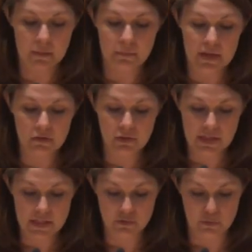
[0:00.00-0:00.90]
Being
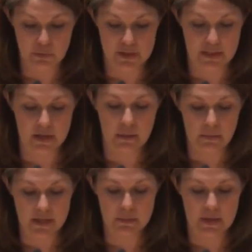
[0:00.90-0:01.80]
released from prison
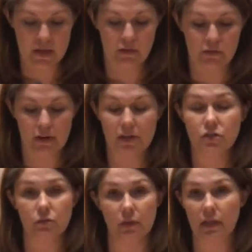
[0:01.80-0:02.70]
must be a very
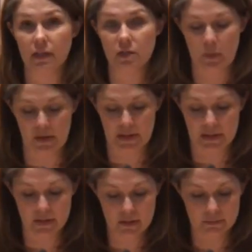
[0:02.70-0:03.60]
surreal
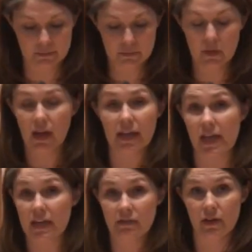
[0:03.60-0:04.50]
experience. I
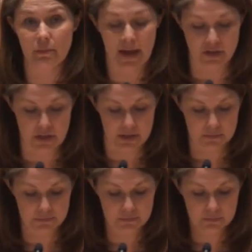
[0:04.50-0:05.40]
can't even imagine it.
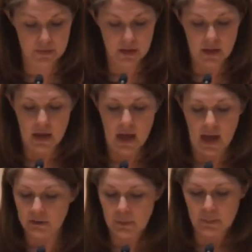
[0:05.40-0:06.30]

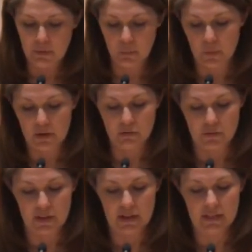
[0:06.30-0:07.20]
I remember the weird
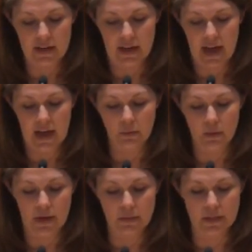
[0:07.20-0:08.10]
feeling that I had
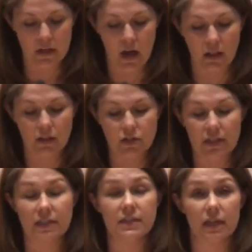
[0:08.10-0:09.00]
when I was in college and
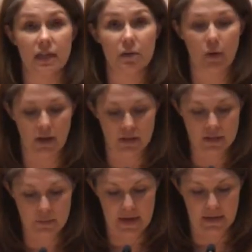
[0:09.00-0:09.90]
had studied abroad in
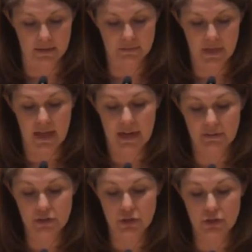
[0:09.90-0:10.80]
Spain, and I
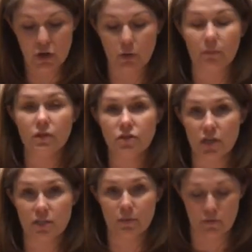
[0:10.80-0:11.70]
returned home
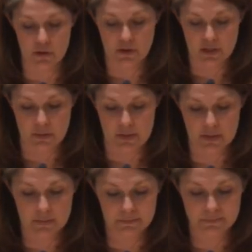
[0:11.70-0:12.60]
just before Christmas.